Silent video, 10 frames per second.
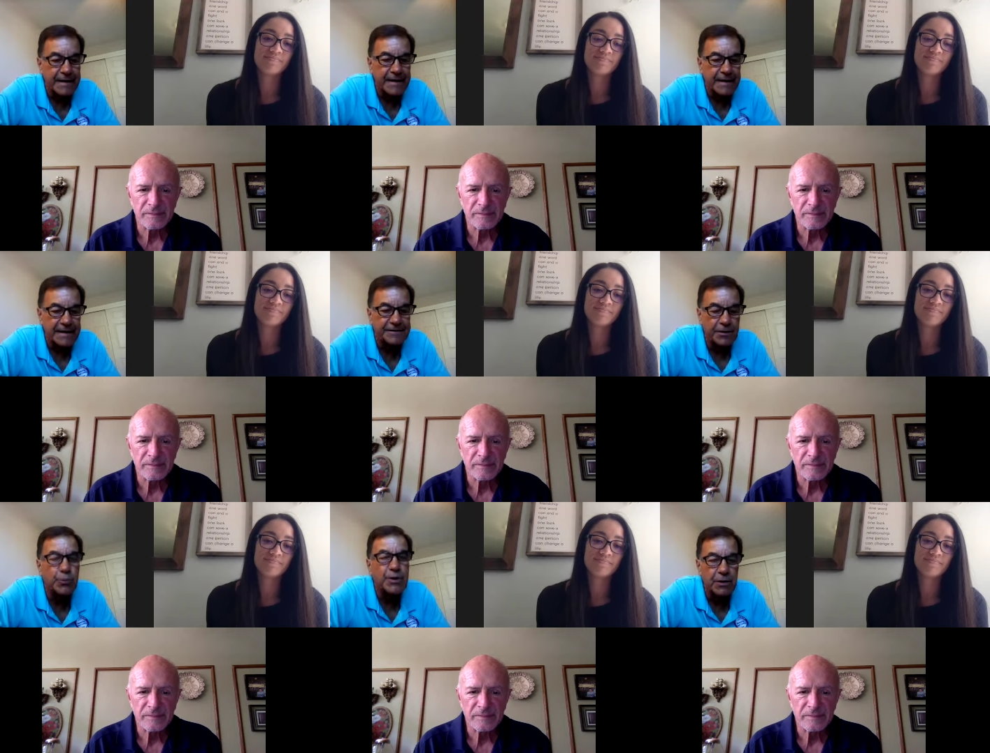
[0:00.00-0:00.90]
Speaker 1: And
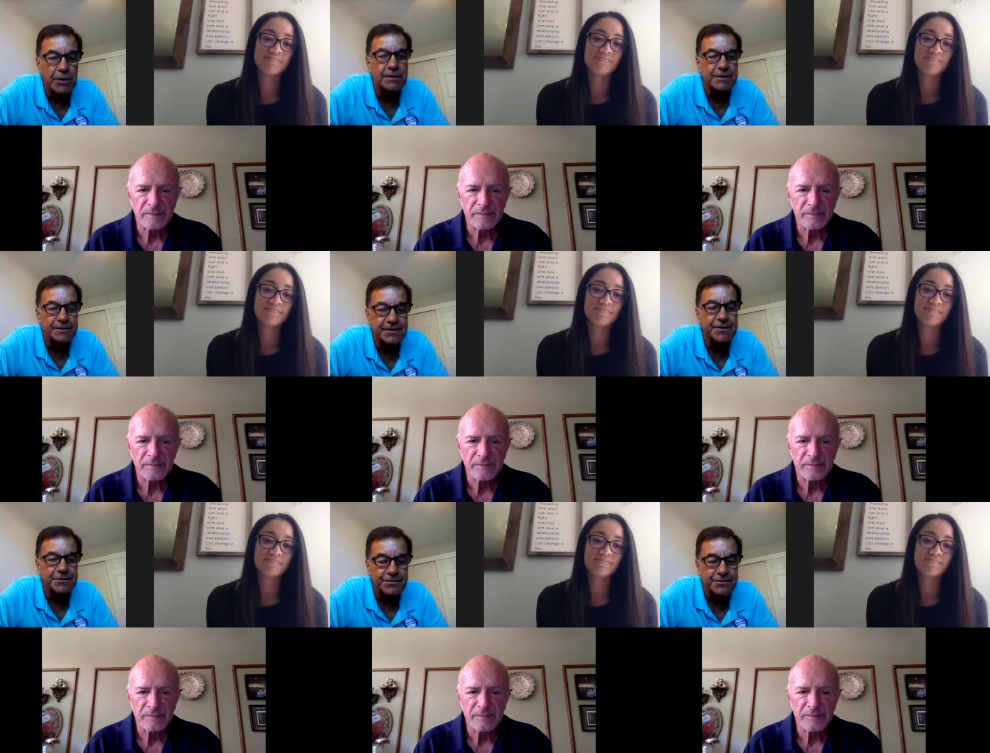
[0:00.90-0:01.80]
uh, we will
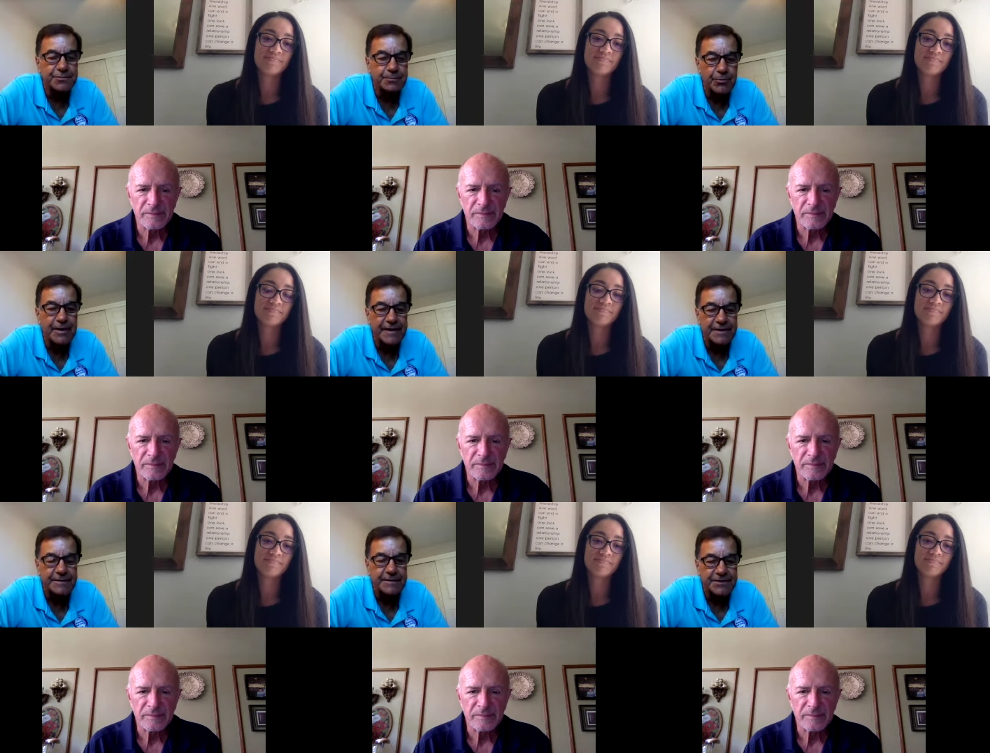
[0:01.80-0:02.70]
continue to pray
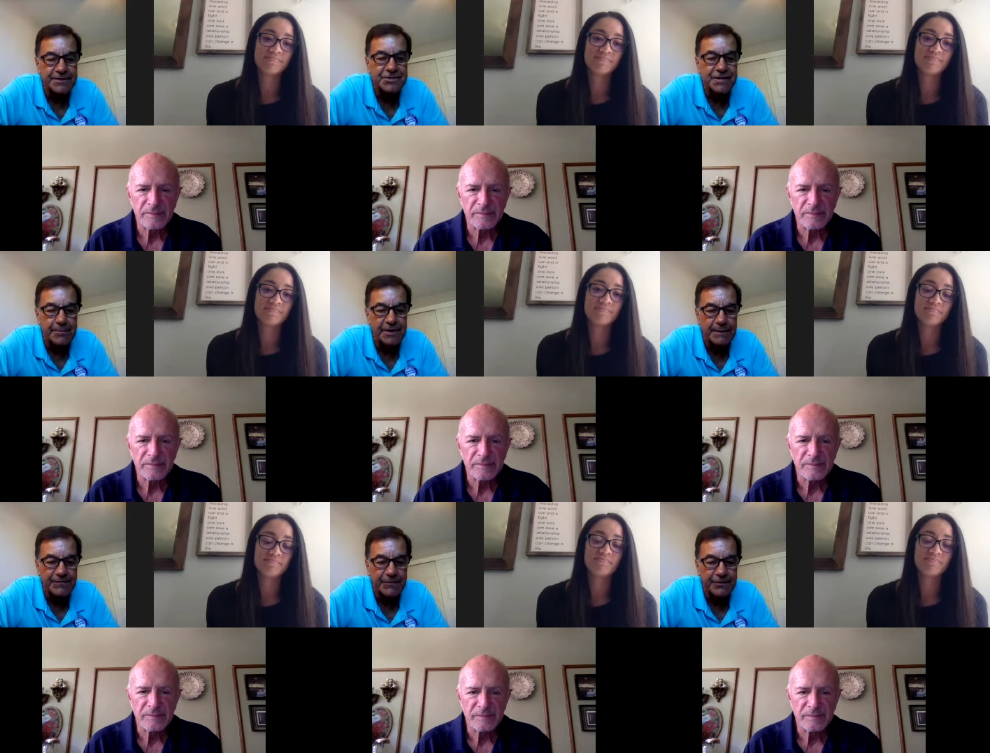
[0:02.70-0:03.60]
and, and step it
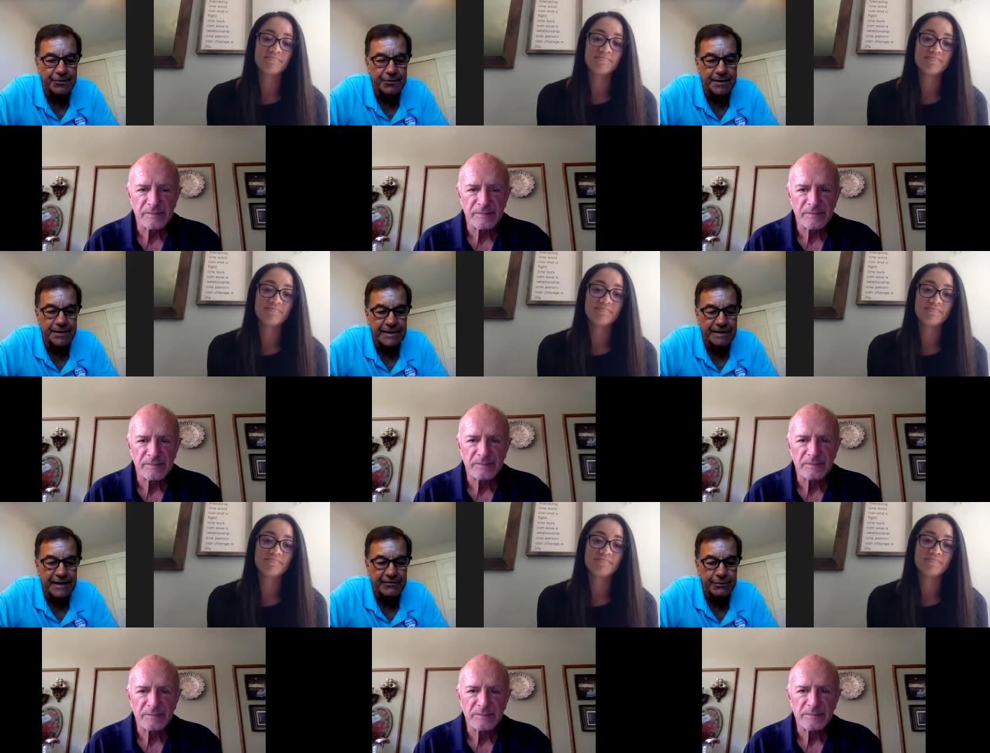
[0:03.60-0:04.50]
up for you and,
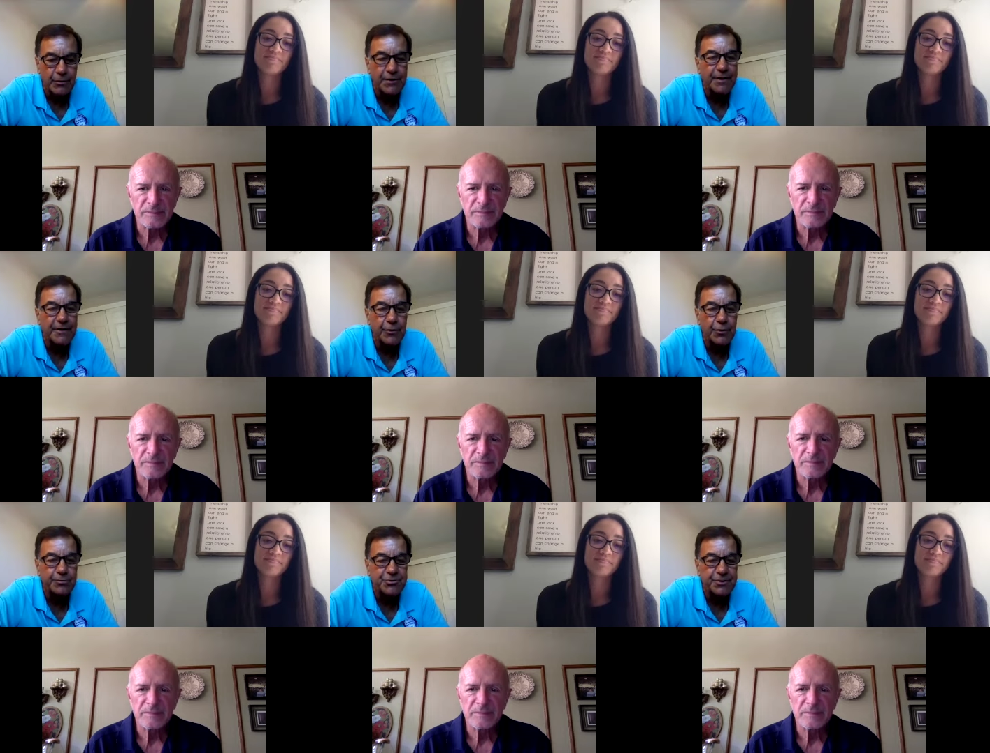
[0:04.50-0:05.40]
and everyone there at
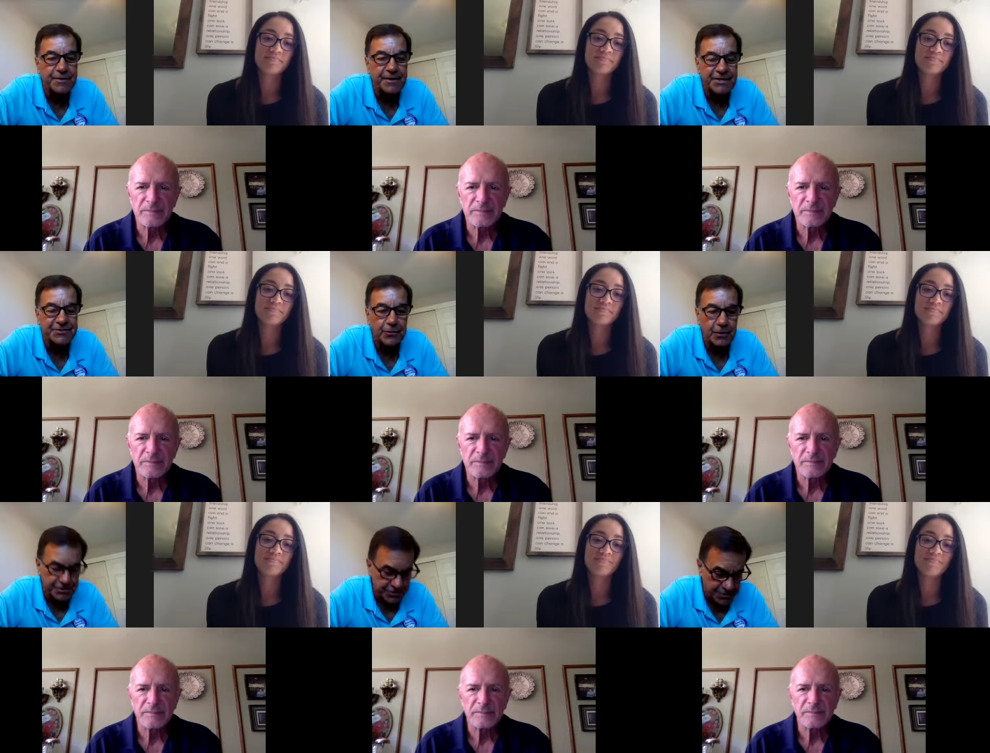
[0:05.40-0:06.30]
Hope Street. Thanks for
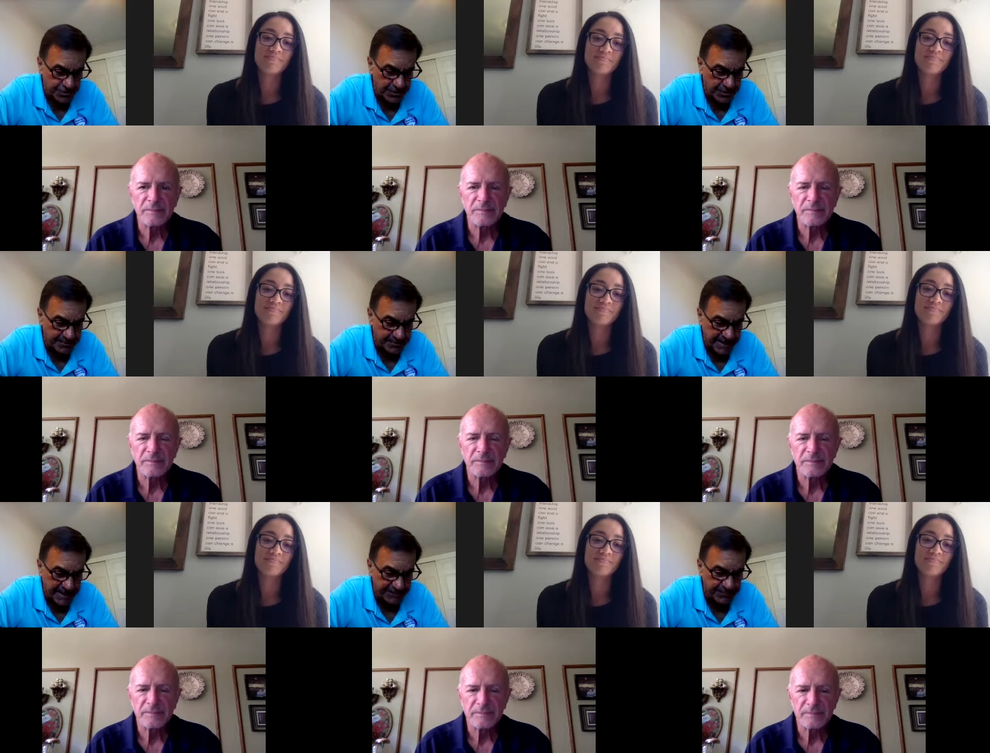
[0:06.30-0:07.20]
all you do. On
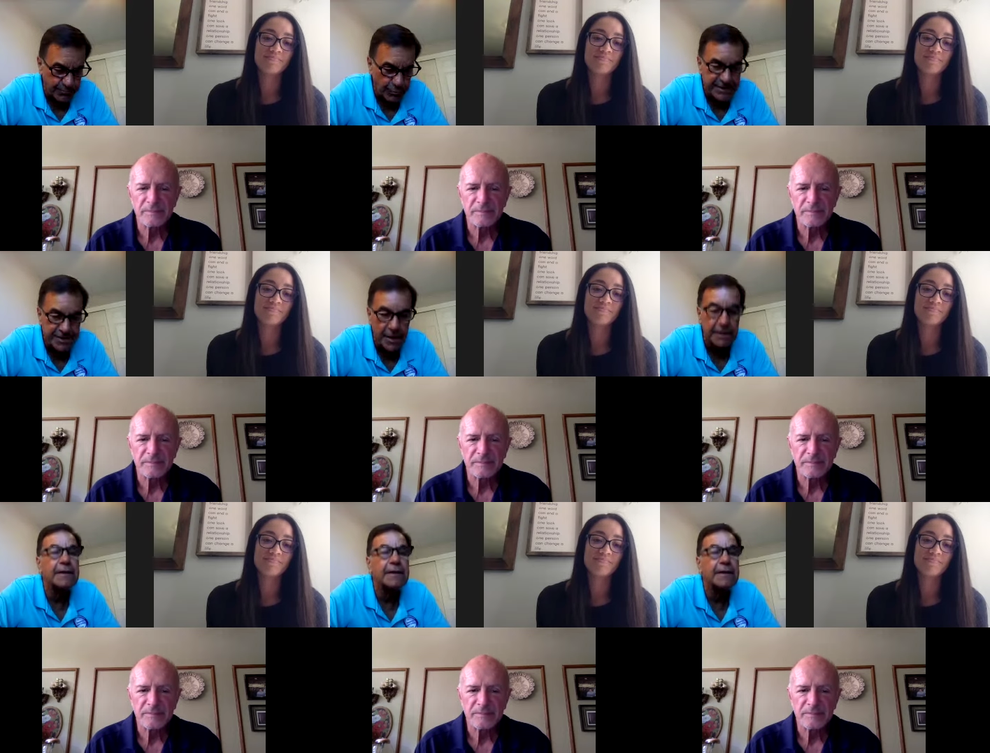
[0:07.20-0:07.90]
behalf of Brent Yunk,